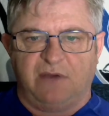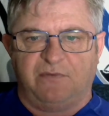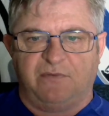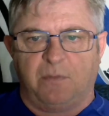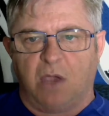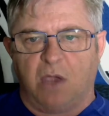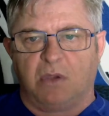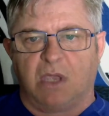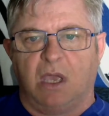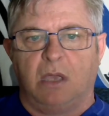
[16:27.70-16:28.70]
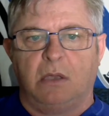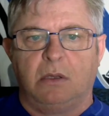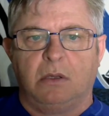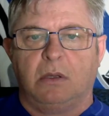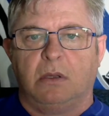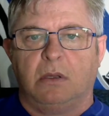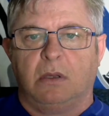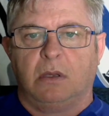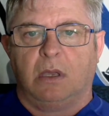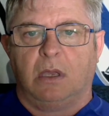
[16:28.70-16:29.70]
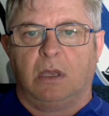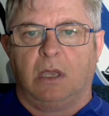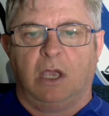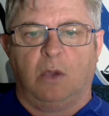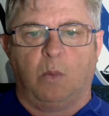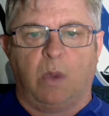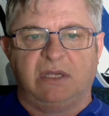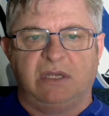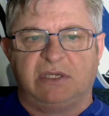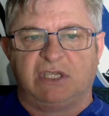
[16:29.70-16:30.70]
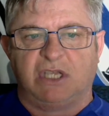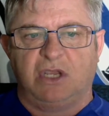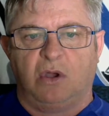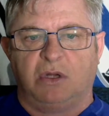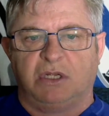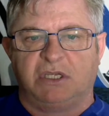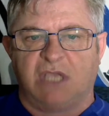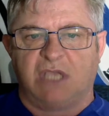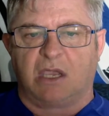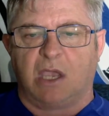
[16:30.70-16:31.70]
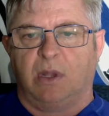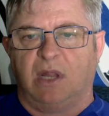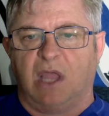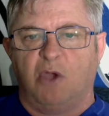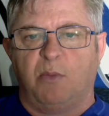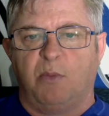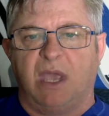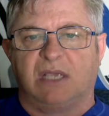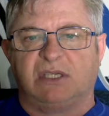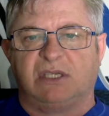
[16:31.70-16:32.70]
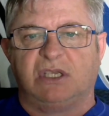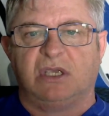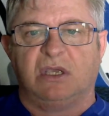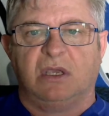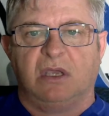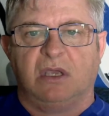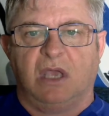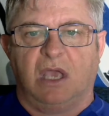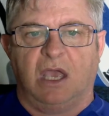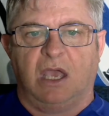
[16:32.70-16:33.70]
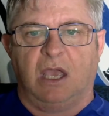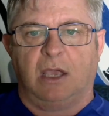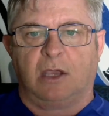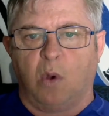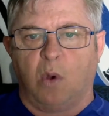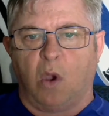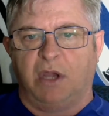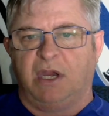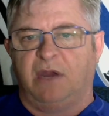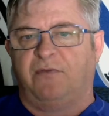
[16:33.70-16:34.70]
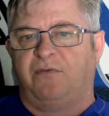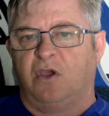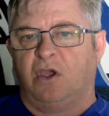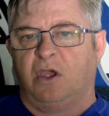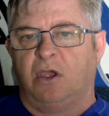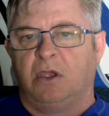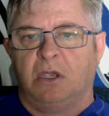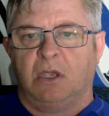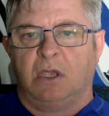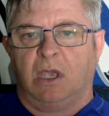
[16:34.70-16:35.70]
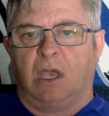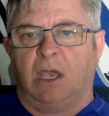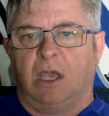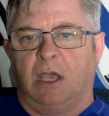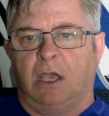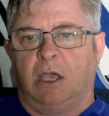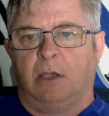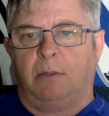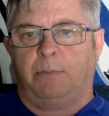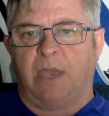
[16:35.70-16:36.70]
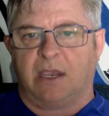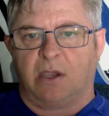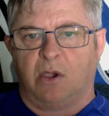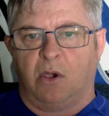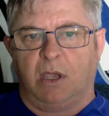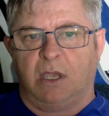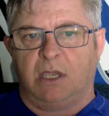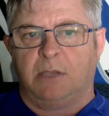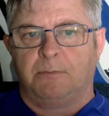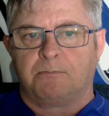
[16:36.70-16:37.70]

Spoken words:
in for Moga. Wait and see on Asako and Lomax. Crichton in for Pangai,